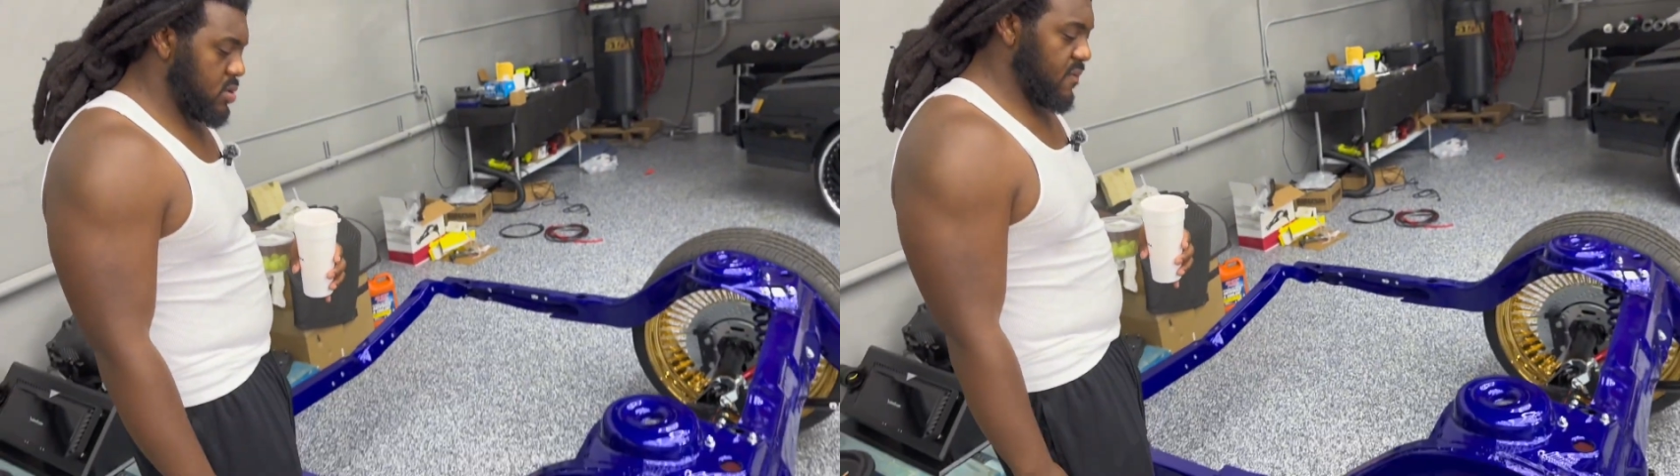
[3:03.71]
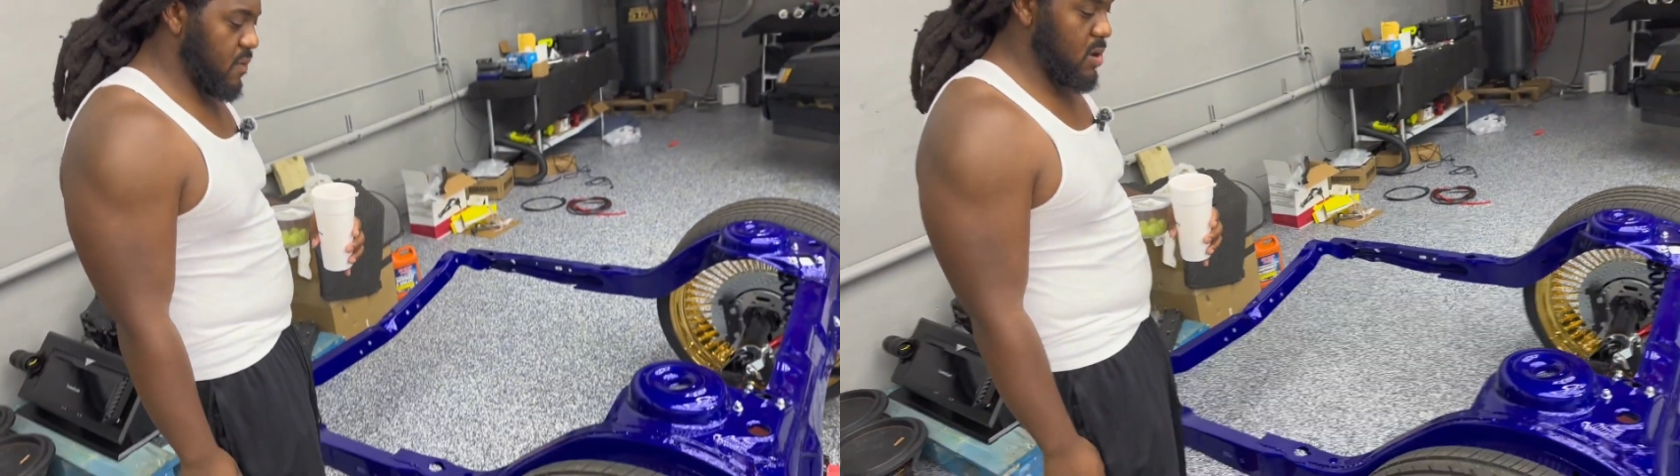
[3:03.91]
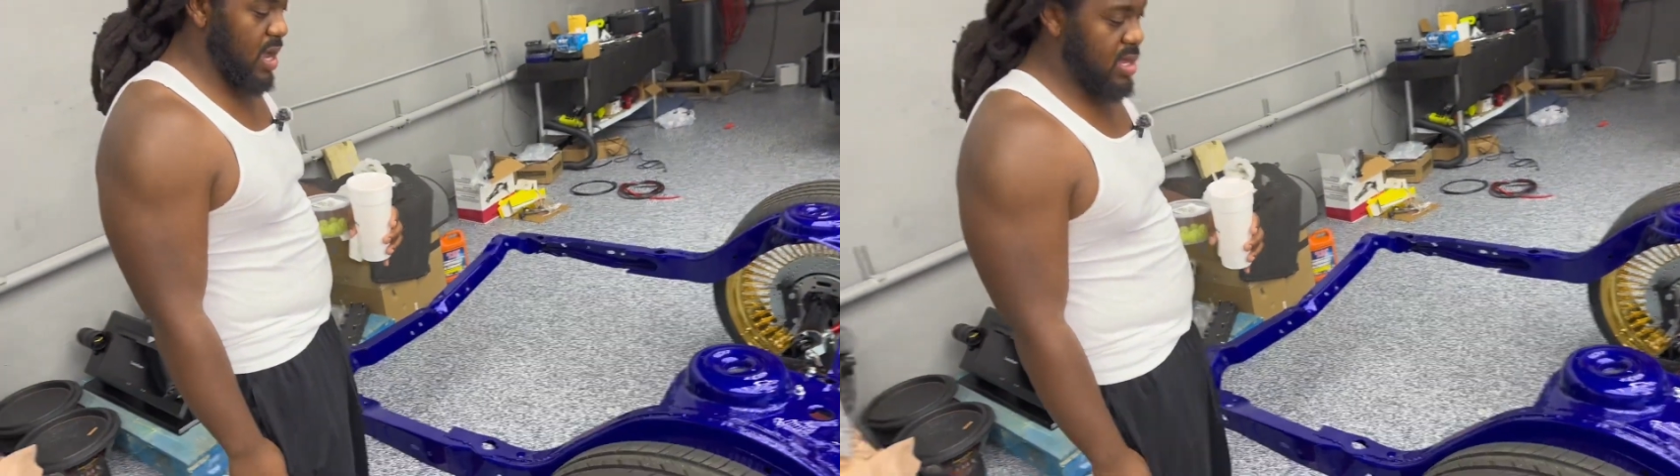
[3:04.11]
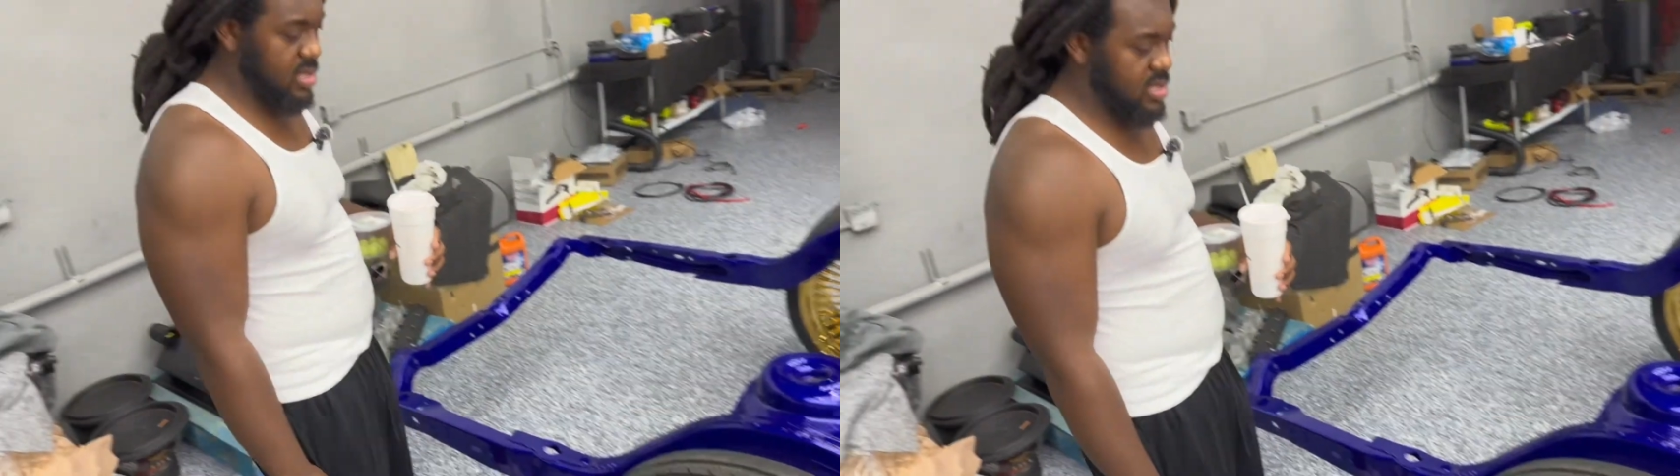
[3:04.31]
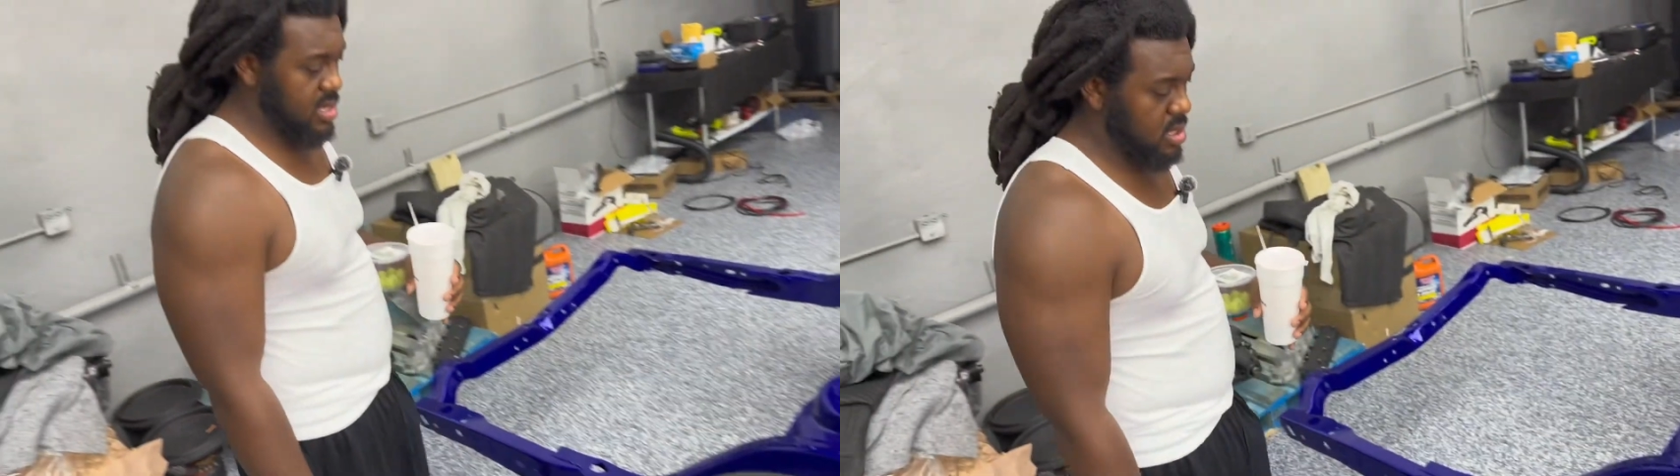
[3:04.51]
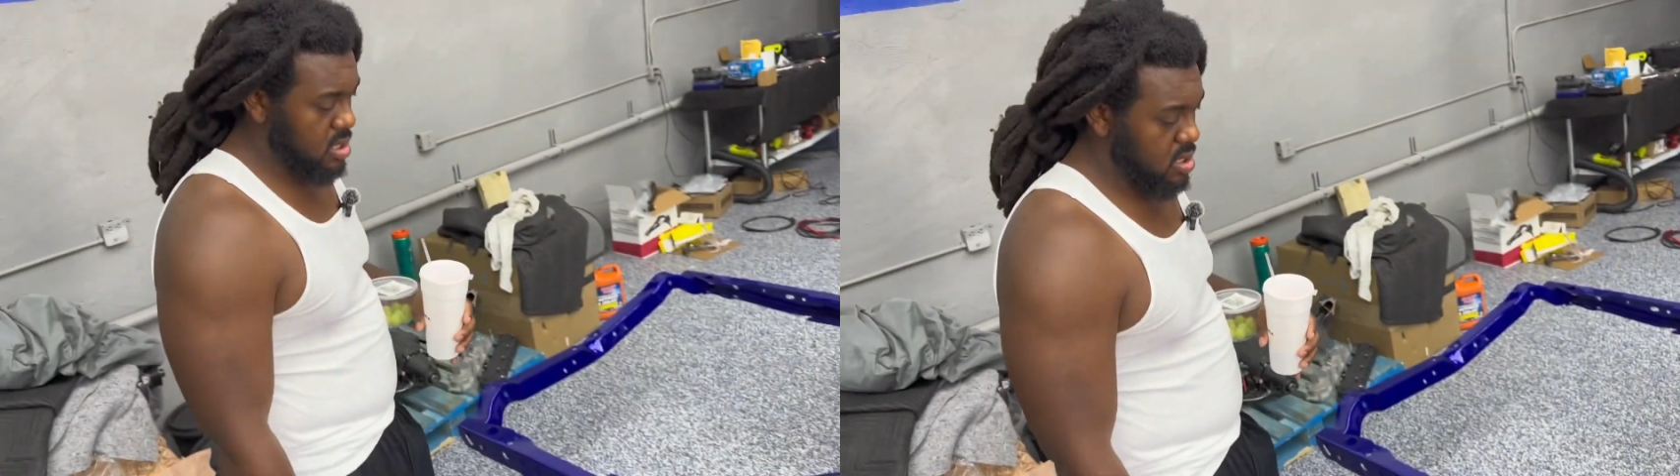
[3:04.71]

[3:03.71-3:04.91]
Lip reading: for what I could see.